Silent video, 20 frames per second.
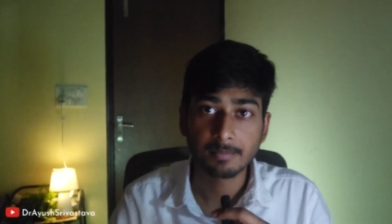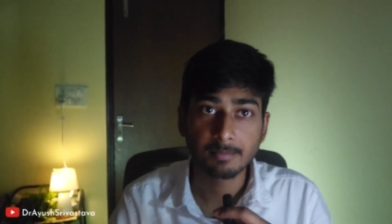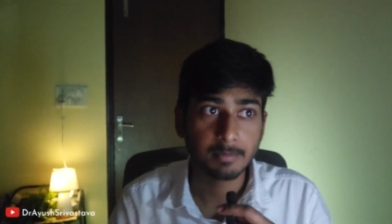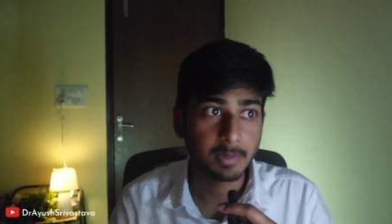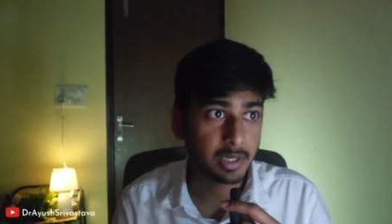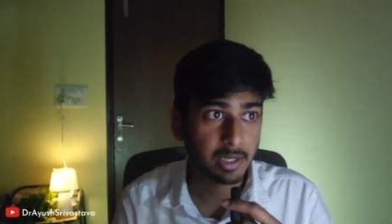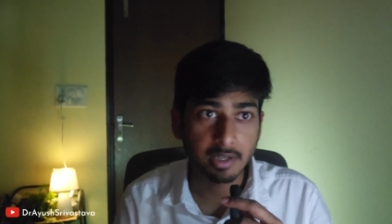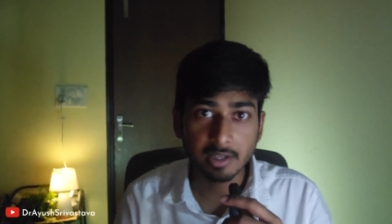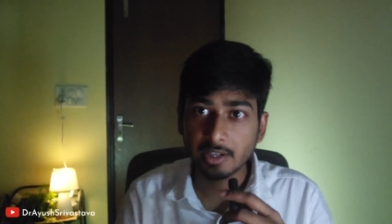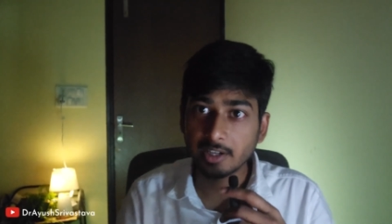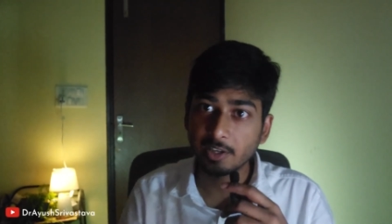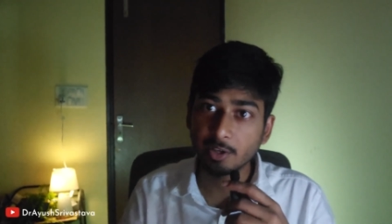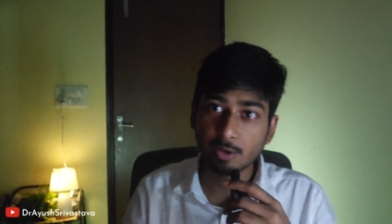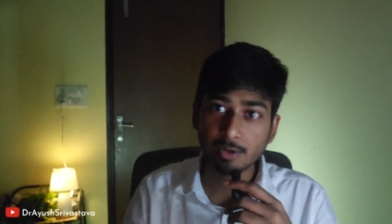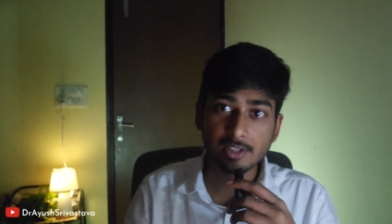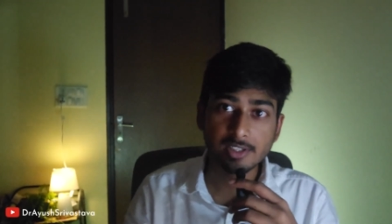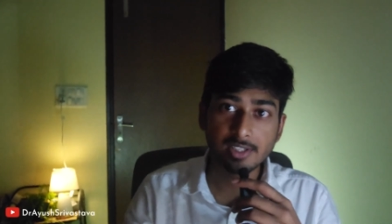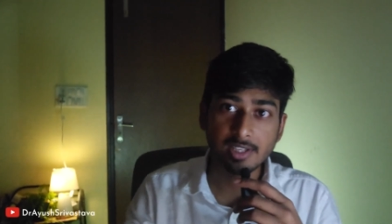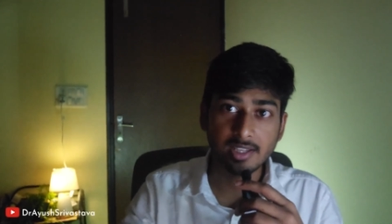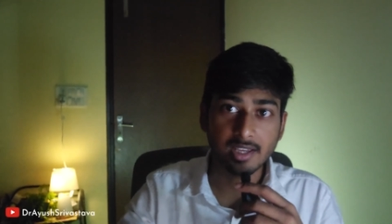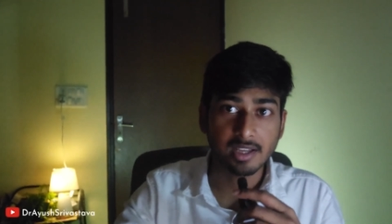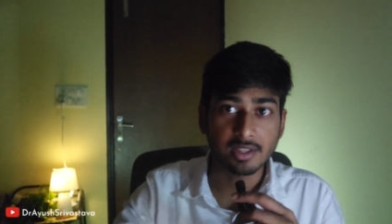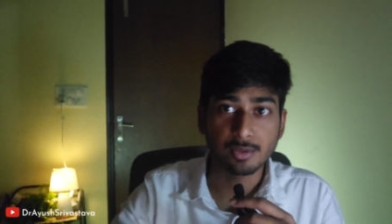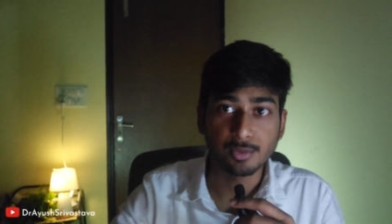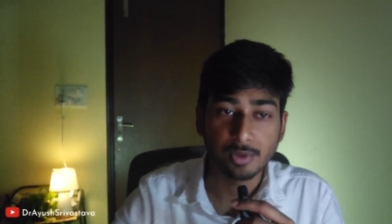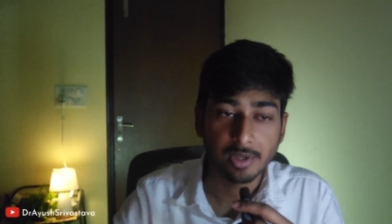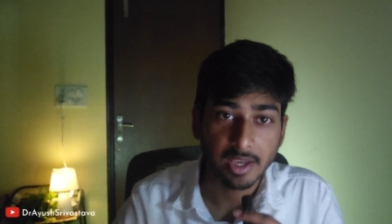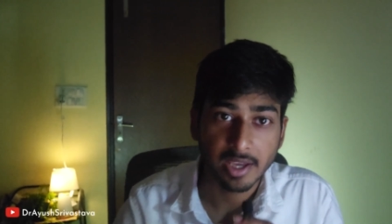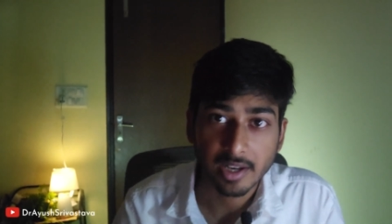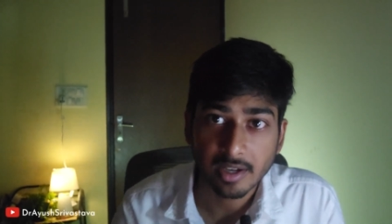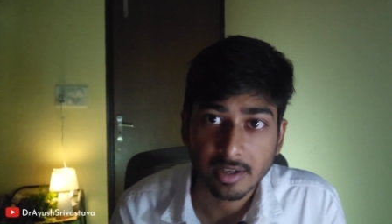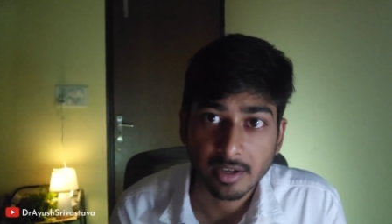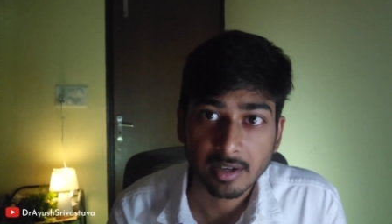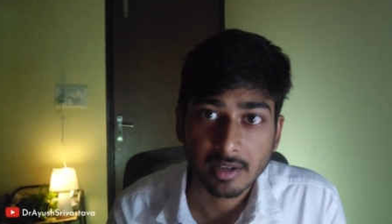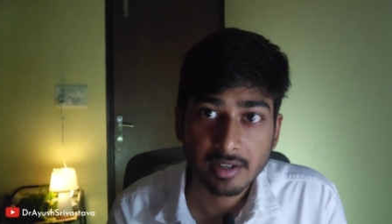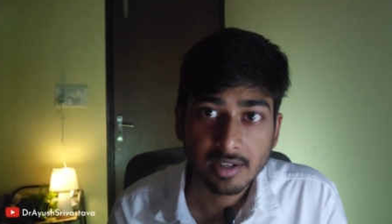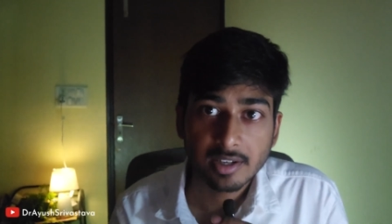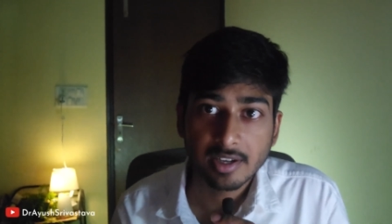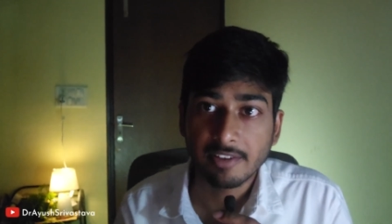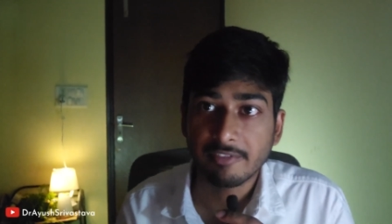But in radiology, yeah, you can
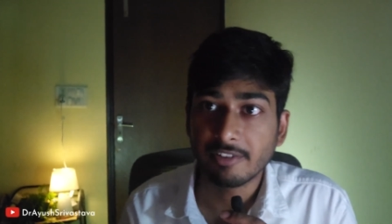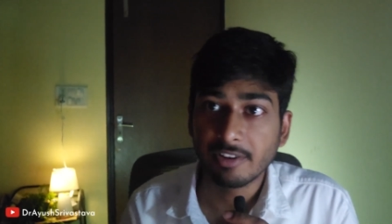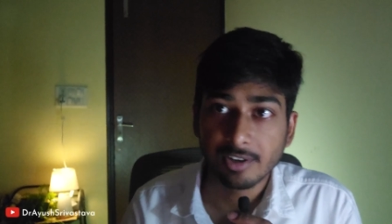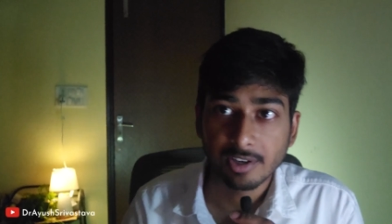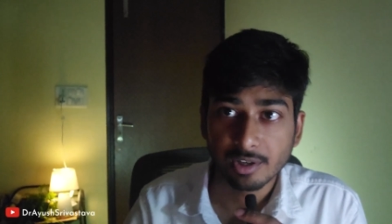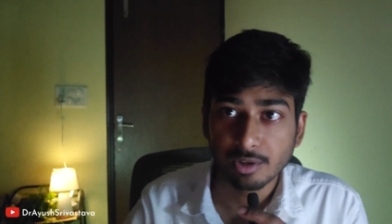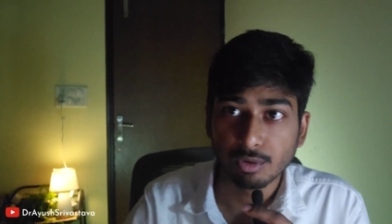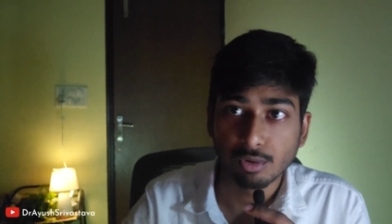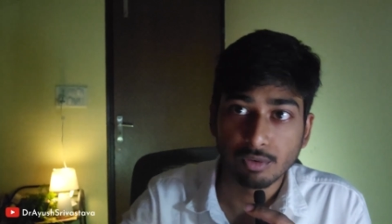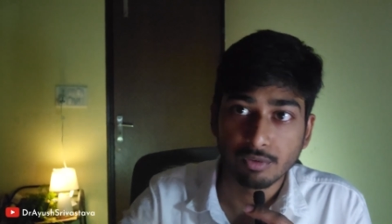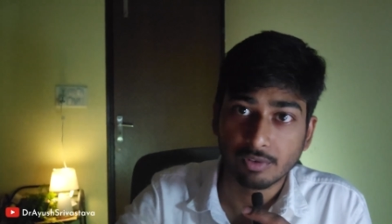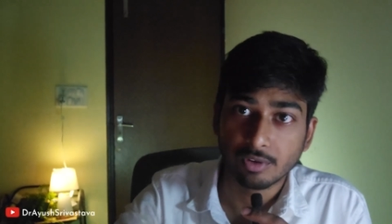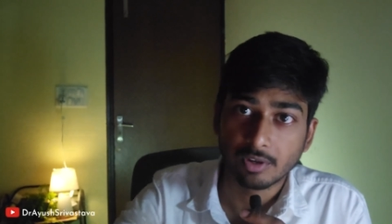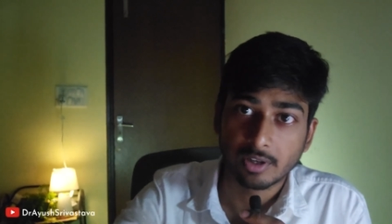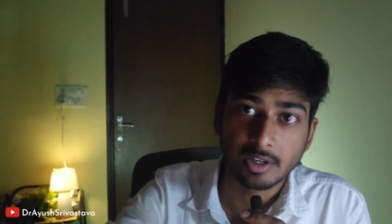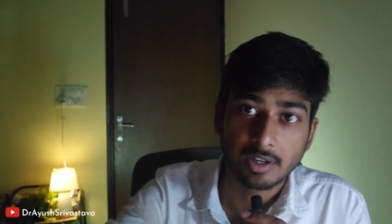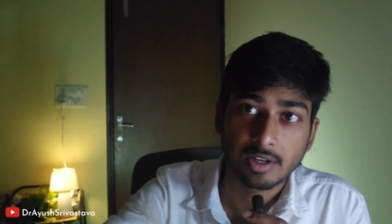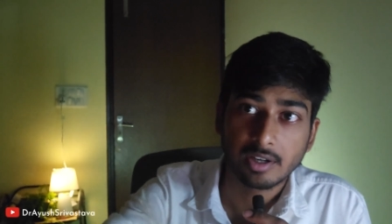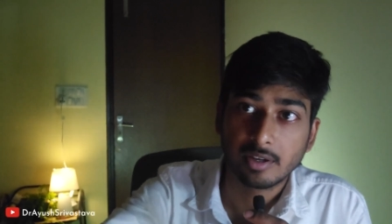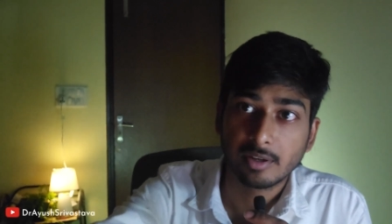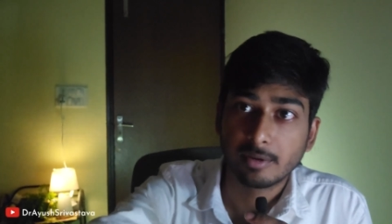definitely go for it.